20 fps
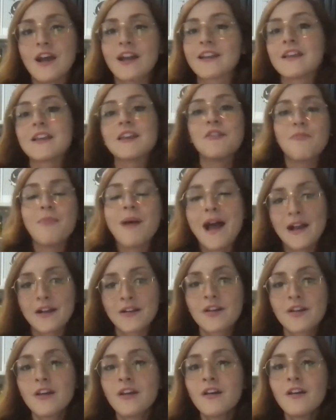I can give back.
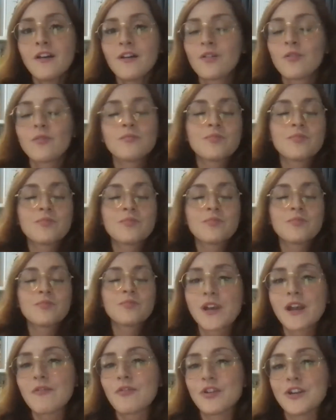I mean,
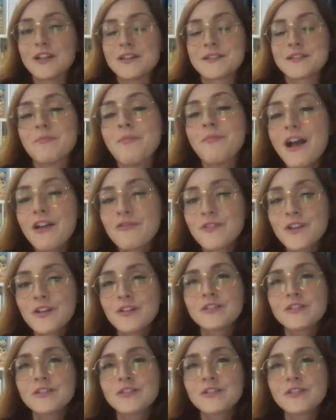whatever it is. In my field,